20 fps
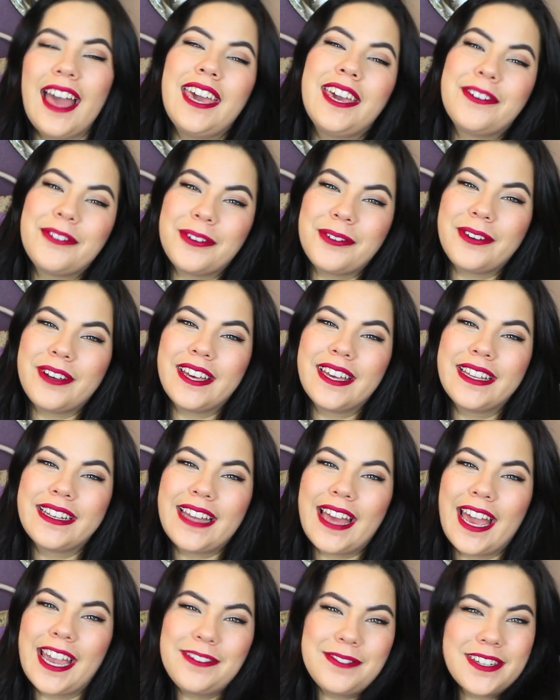Hi
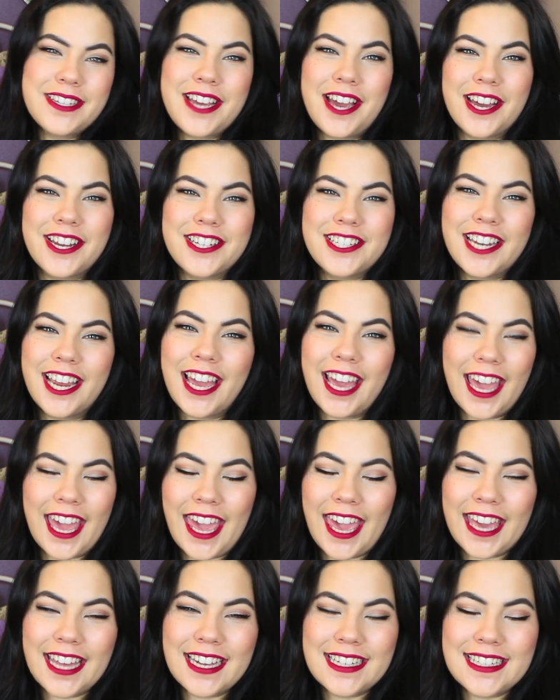everyone, I'm Natasha
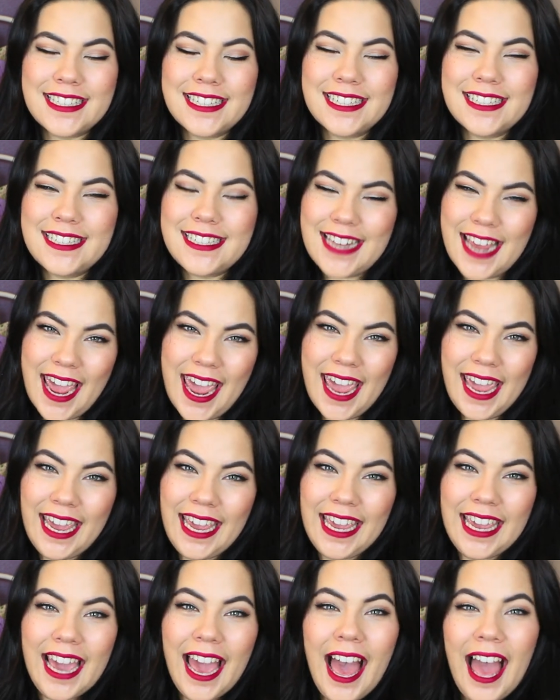and
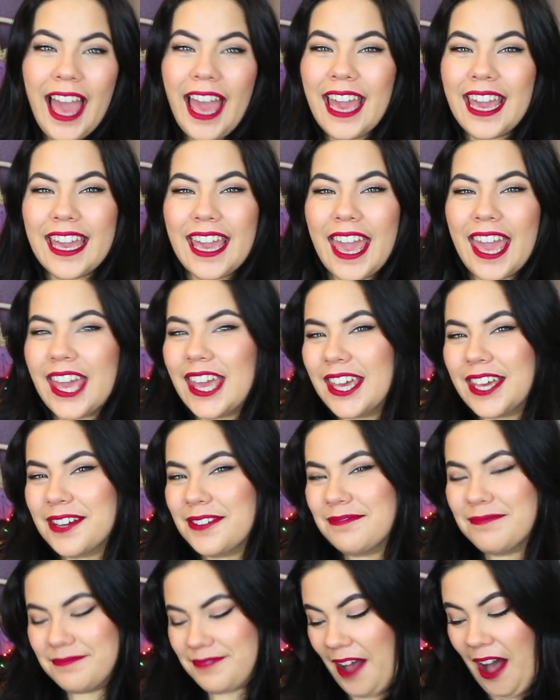today I
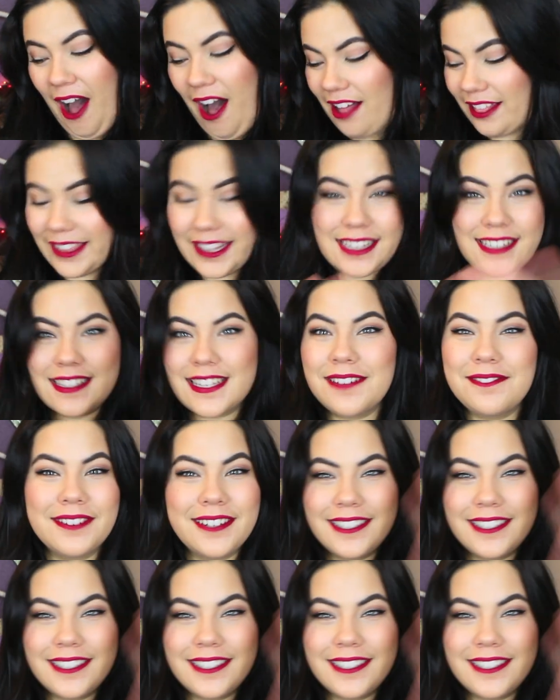am hauling some